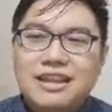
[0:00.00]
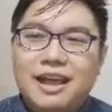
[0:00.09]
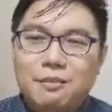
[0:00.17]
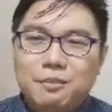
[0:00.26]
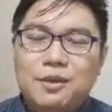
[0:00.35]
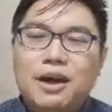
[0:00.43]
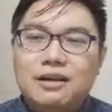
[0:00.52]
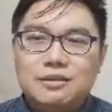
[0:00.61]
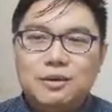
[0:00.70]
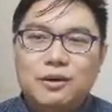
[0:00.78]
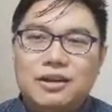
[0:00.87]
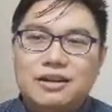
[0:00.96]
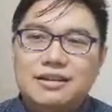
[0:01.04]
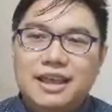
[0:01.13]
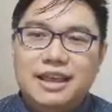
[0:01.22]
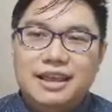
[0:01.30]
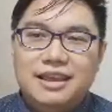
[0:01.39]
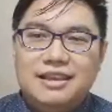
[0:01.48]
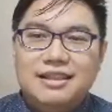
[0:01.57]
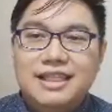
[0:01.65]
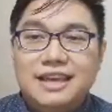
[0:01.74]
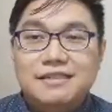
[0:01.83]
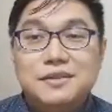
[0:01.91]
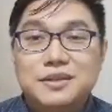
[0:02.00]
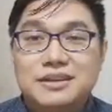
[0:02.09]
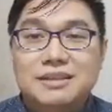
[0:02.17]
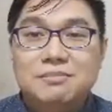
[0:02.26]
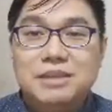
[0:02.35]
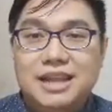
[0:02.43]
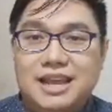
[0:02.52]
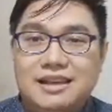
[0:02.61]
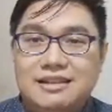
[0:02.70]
help you out on a live stream link.